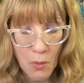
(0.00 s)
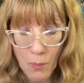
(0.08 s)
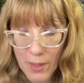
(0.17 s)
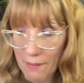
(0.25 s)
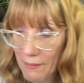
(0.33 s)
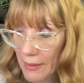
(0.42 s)

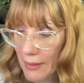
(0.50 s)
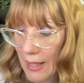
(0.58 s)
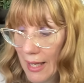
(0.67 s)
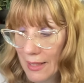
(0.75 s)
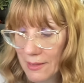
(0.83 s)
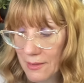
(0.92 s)
We have a
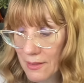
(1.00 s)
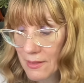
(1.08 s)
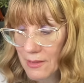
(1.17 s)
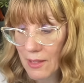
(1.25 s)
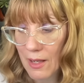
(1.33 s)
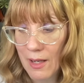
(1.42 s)
lot to
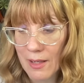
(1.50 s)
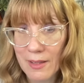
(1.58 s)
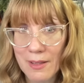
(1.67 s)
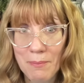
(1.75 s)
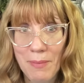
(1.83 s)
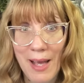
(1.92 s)

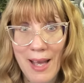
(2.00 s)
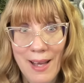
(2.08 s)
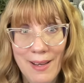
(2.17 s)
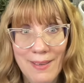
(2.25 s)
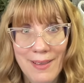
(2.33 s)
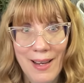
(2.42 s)
talk
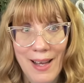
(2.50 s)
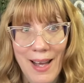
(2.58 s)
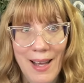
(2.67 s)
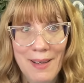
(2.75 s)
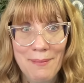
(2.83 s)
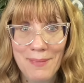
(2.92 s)
about.
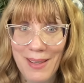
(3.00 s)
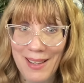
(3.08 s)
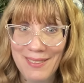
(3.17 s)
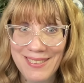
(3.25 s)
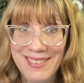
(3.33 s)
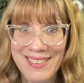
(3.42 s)
Um,
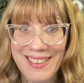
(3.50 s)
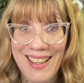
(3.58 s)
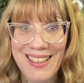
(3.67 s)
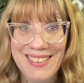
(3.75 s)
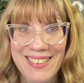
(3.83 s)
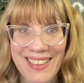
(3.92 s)
I'll see you
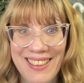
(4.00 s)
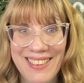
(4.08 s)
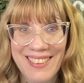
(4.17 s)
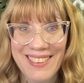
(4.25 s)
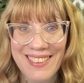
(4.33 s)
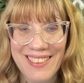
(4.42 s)
guys
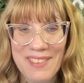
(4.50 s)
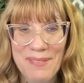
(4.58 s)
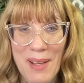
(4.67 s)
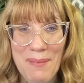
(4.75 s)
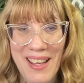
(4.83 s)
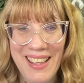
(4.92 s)
later.
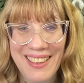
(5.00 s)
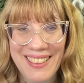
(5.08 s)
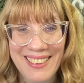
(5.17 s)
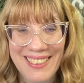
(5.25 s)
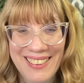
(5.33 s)
Bye bye.